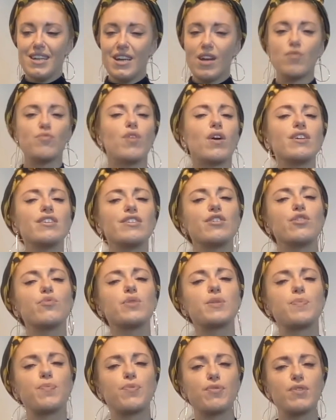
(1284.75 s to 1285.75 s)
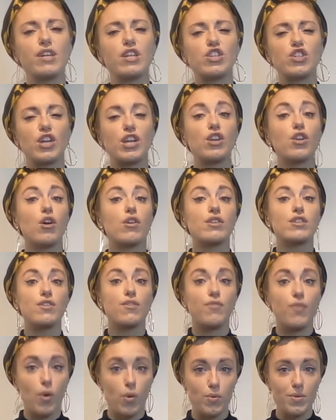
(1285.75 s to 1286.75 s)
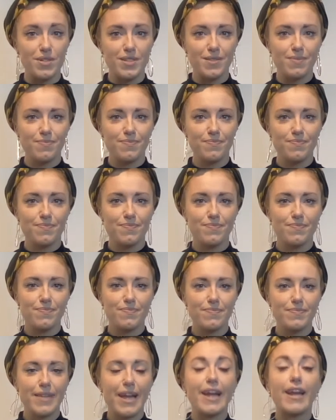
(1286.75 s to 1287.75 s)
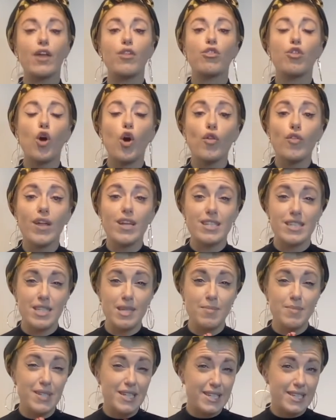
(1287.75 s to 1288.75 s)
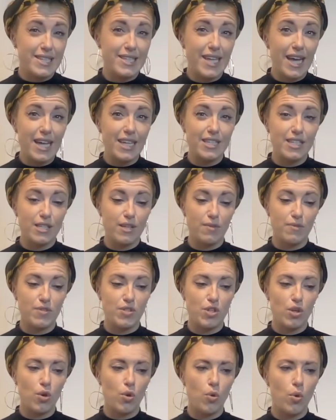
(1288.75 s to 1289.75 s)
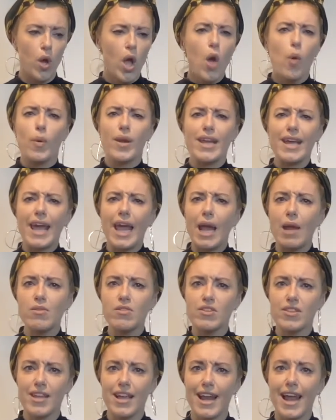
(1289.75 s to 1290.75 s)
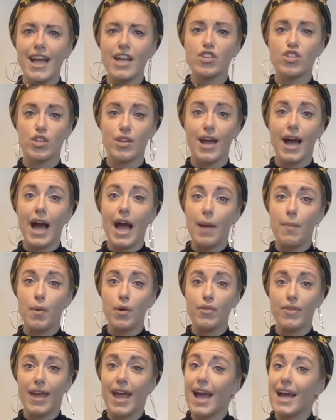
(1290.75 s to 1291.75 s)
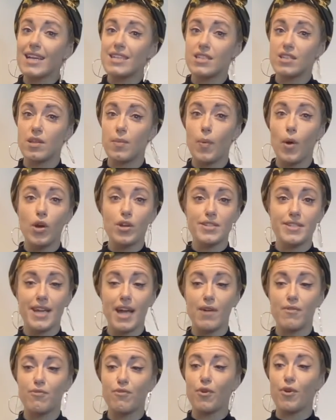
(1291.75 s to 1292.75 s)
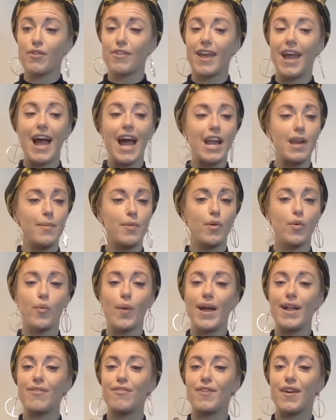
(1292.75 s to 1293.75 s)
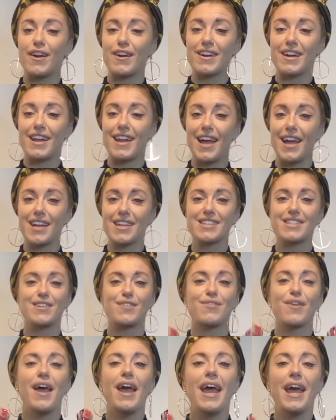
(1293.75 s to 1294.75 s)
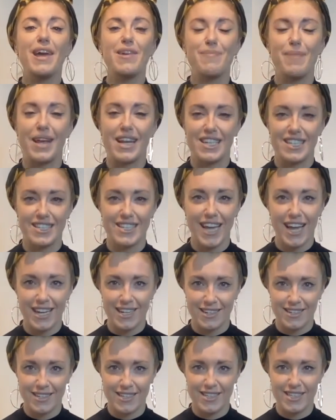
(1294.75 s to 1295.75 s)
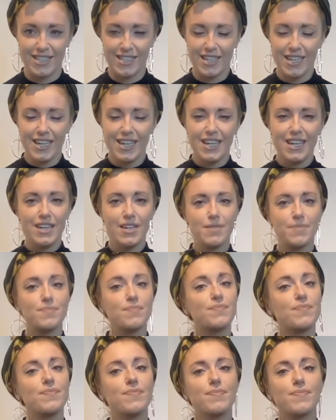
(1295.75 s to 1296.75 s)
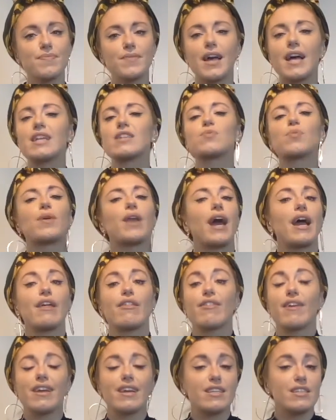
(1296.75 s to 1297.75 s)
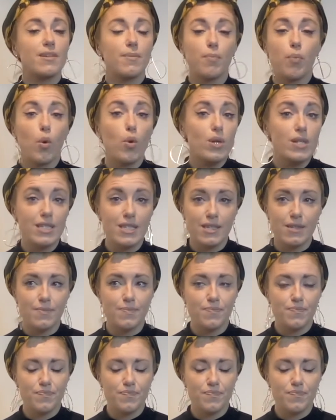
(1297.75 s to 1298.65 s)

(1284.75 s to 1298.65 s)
Russell was preaching not to vote, and I thought that seemed excessive, so when it came to the election, I marked the X in the box kept for the Animal Welfare Collective. It made sense. That's what I think's important.